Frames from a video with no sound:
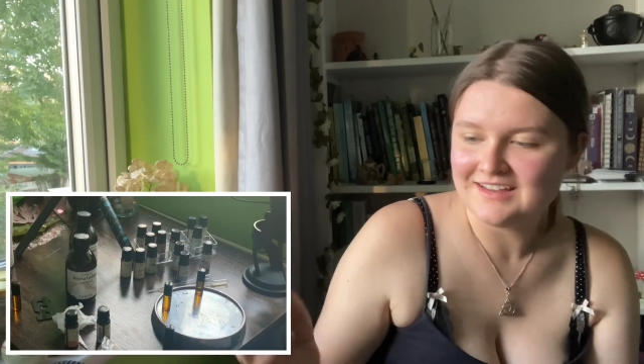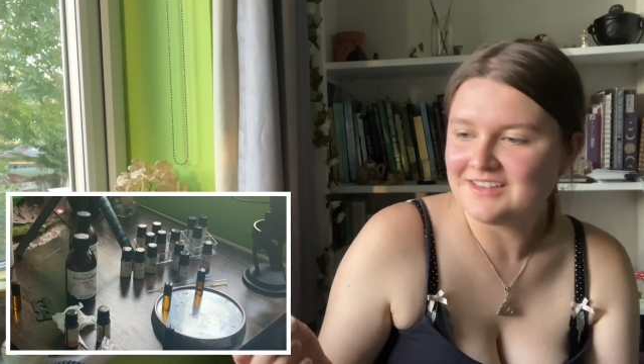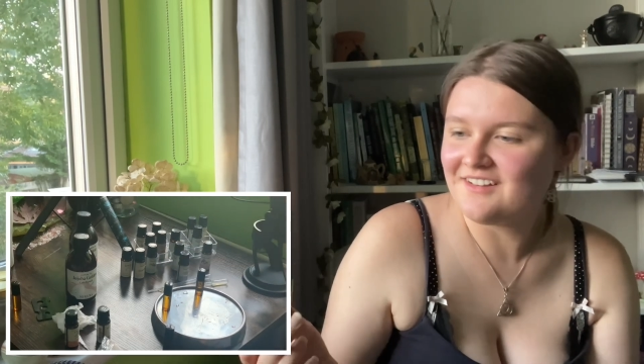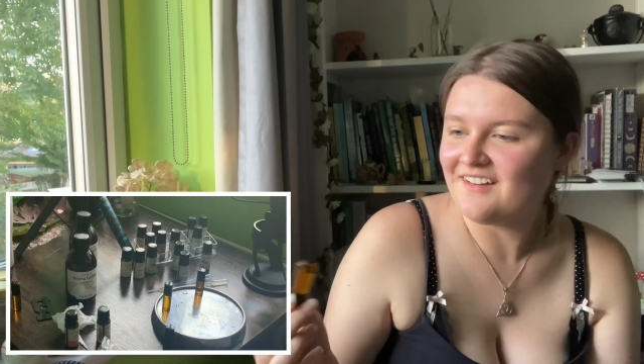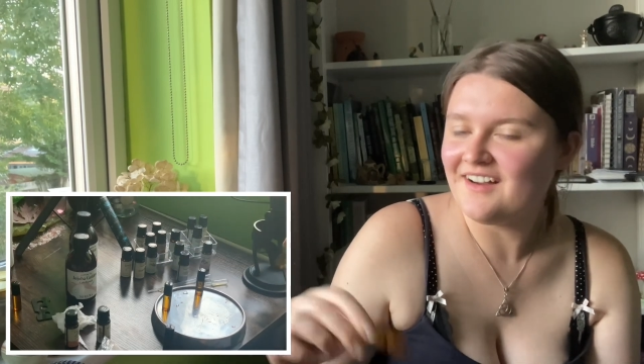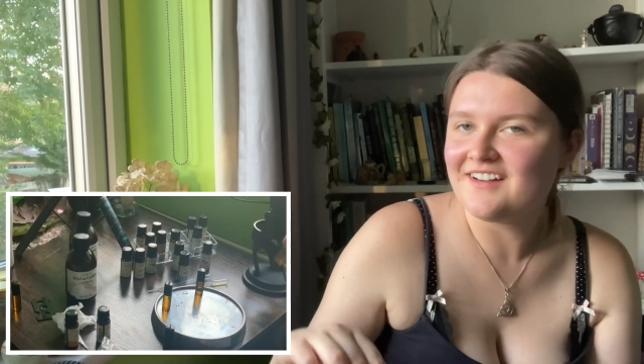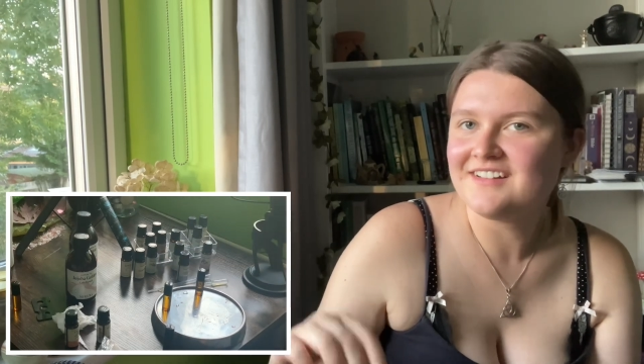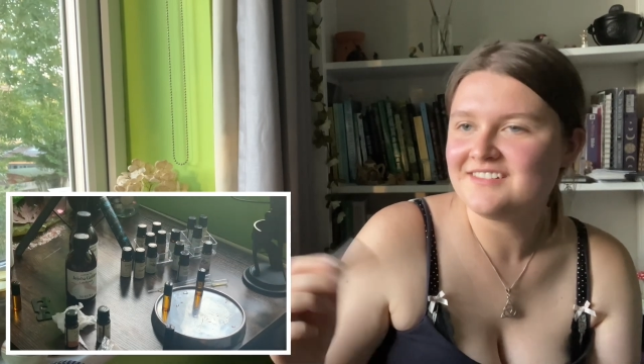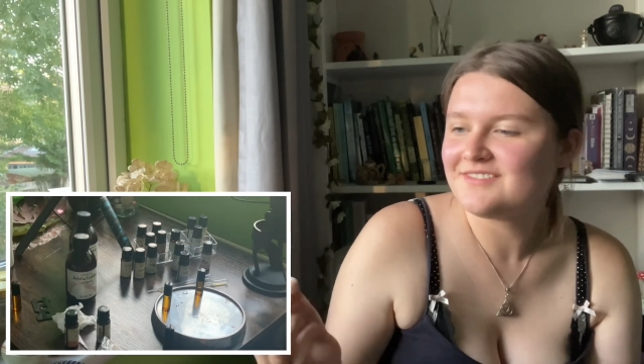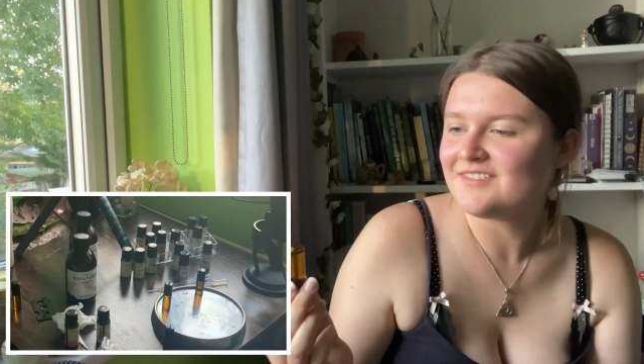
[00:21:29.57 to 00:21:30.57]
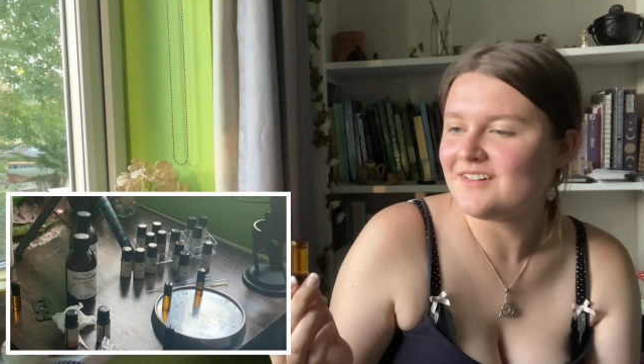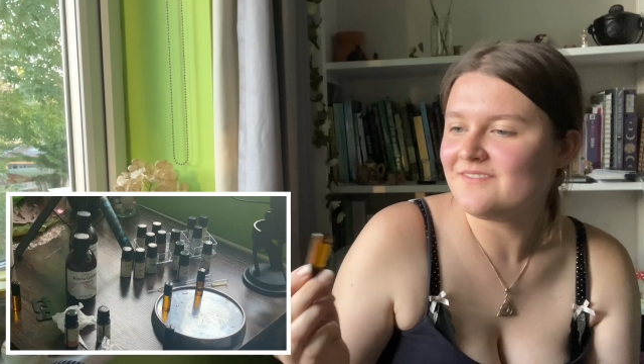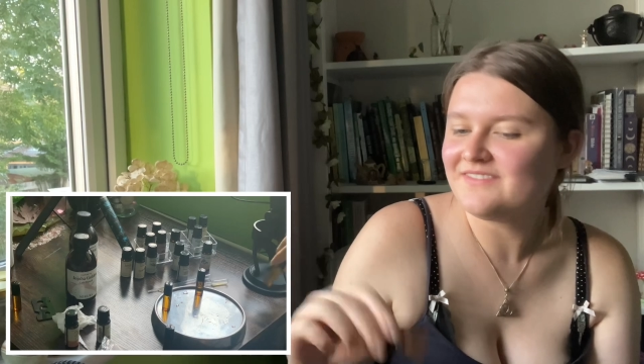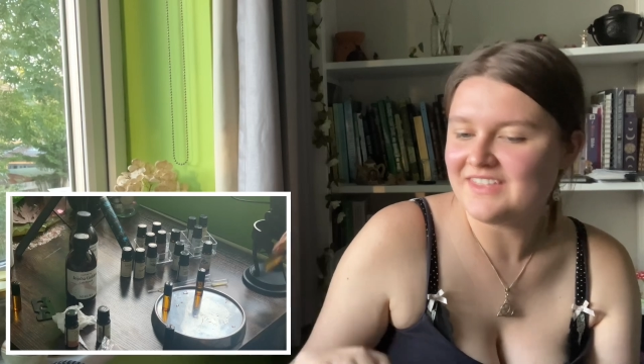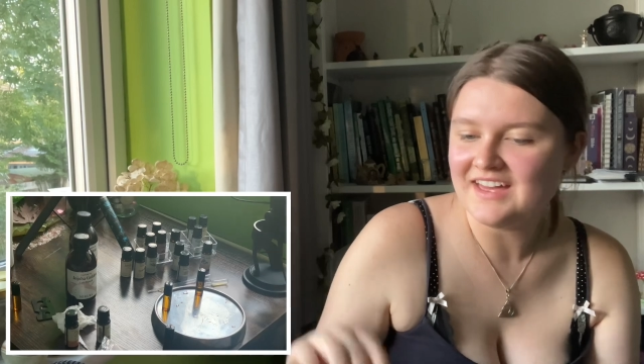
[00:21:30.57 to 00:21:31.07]
your own
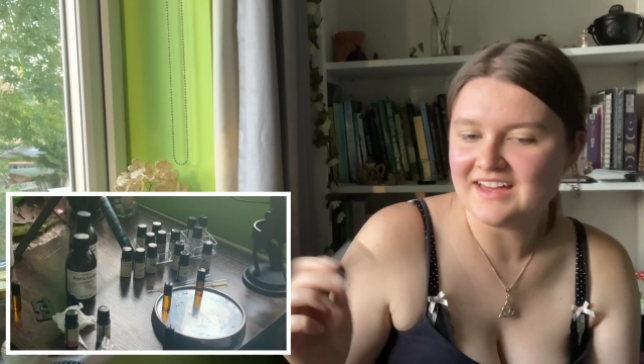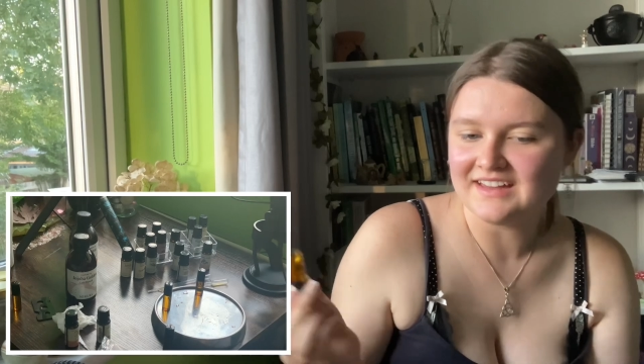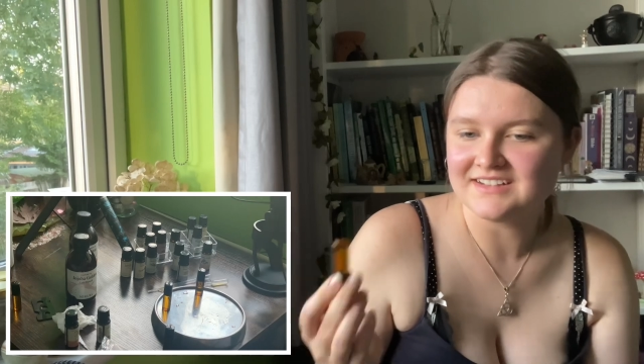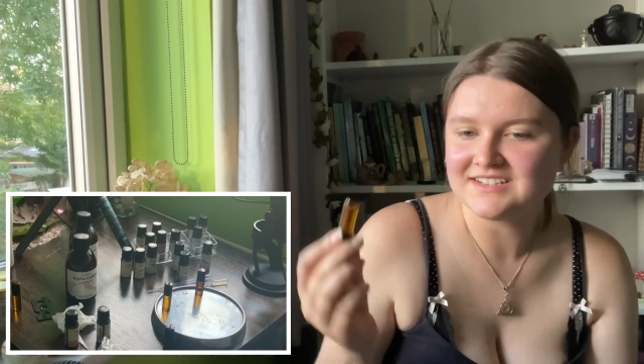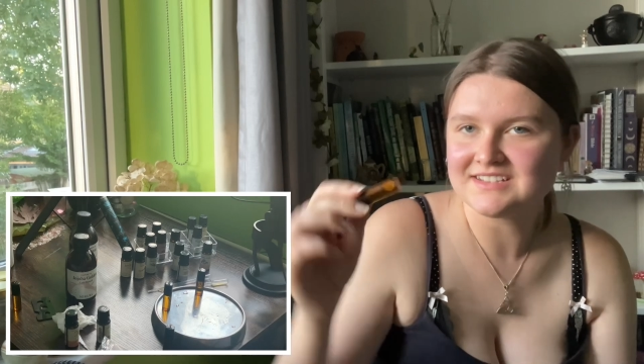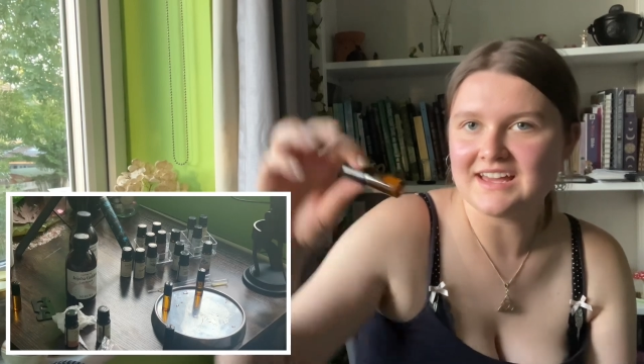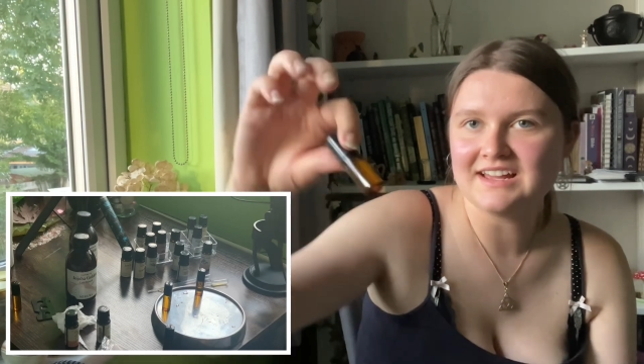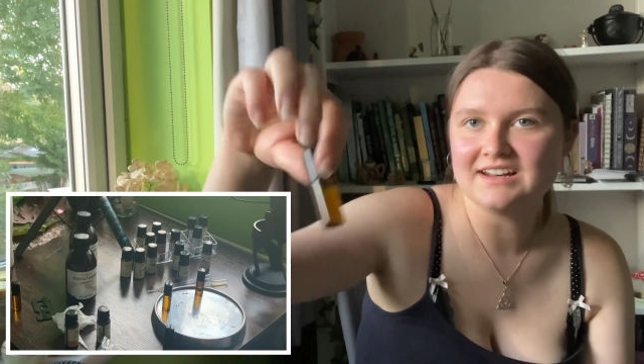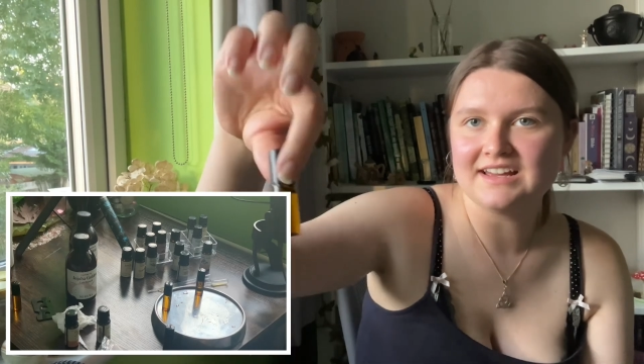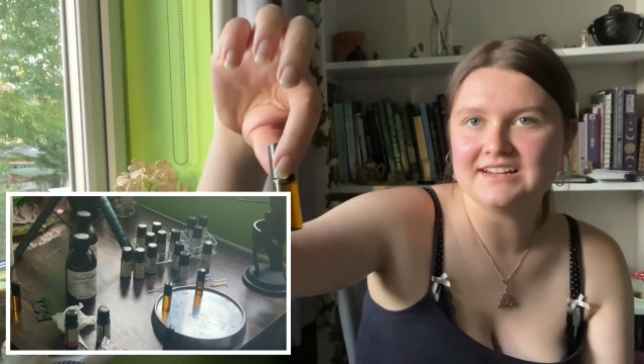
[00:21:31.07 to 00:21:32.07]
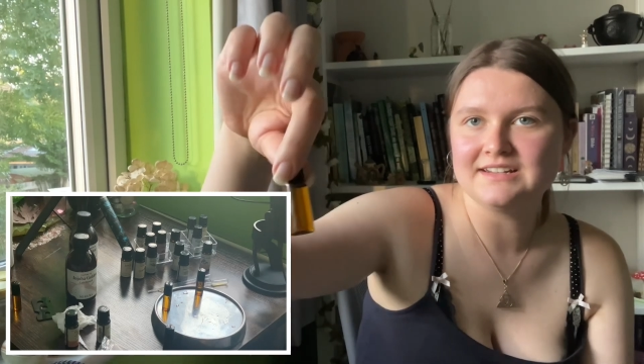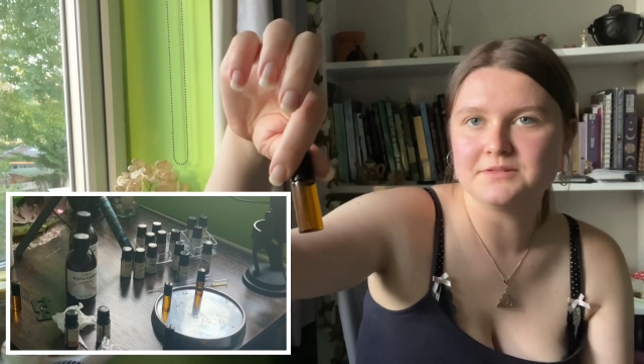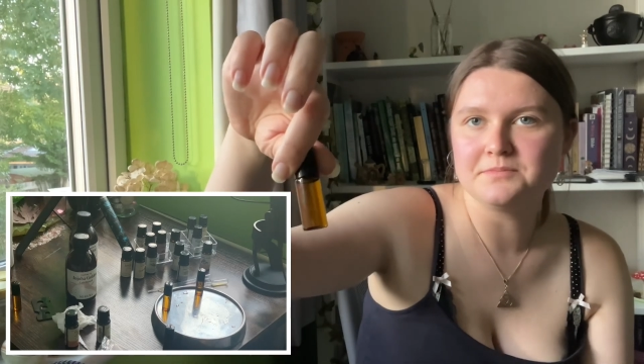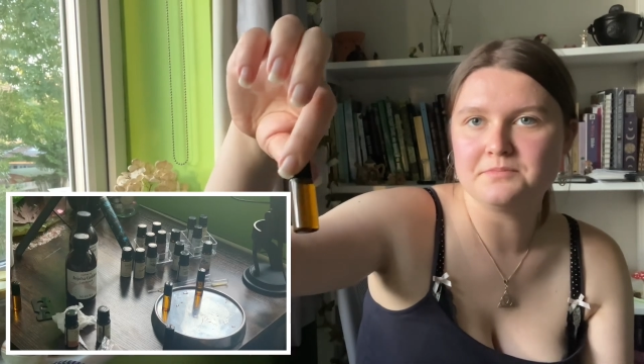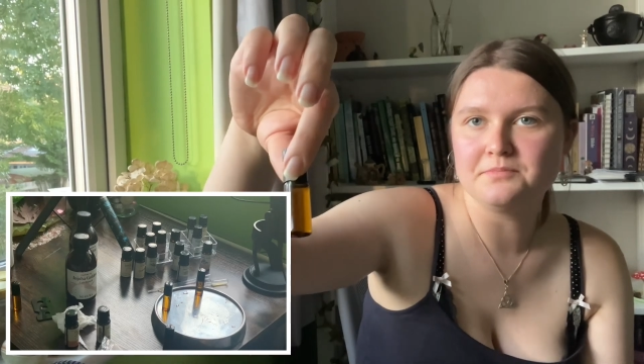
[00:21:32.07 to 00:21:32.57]
from there, and just getting like
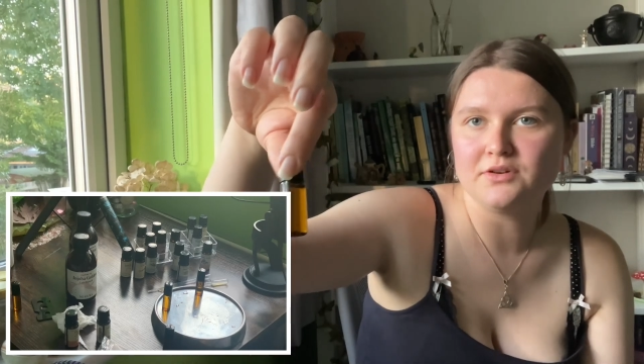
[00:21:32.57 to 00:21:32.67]
little